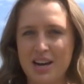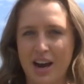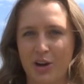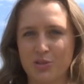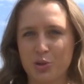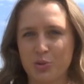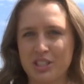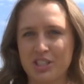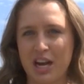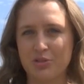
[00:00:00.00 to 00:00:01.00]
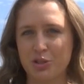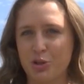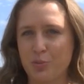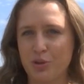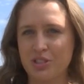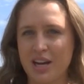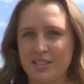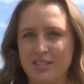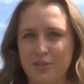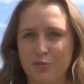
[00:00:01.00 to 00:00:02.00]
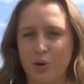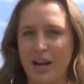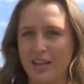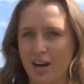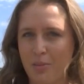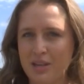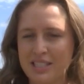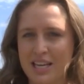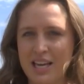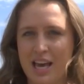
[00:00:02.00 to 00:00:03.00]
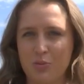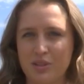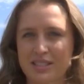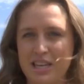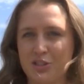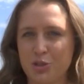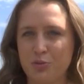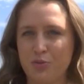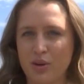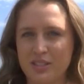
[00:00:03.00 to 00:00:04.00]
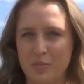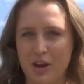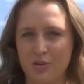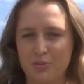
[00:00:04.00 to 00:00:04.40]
I also reached out to Cooper Tasia for a comment and was sent to voicemail.